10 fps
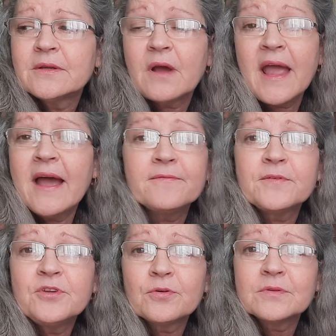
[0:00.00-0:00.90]
half of
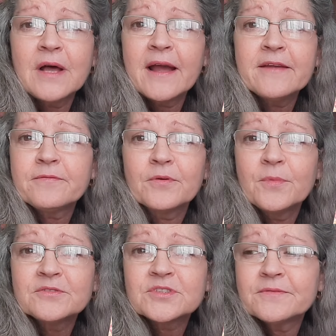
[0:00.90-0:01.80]
your life or
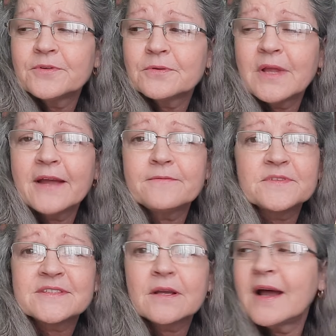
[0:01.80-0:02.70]
most of your life
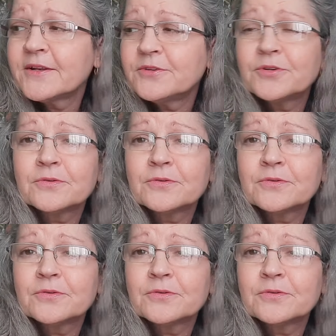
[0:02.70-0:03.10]
is gone and you're